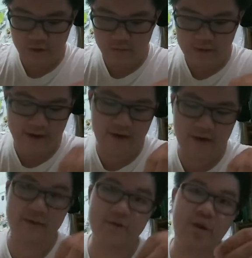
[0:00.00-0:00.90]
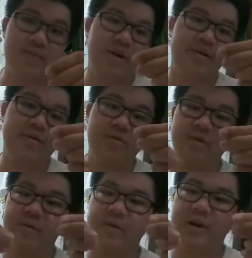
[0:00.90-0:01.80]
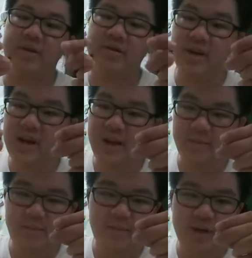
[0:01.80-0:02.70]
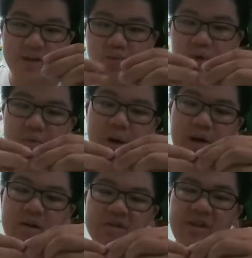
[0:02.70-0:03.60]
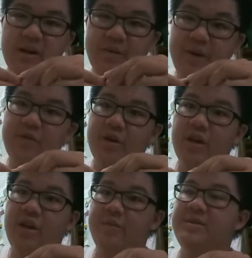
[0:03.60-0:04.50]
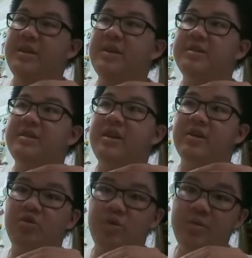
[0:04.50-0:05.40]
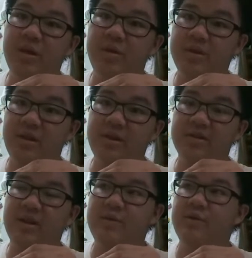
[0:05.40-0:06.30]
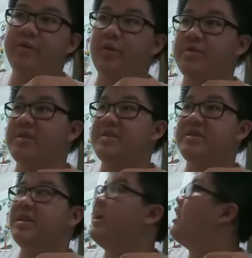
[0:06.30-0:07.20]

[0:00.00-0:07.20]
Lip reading: I swapped parts from different piles. Because one of my all-time favorite Gundams is the Extreme Gundam Leo's Type 2 Versus.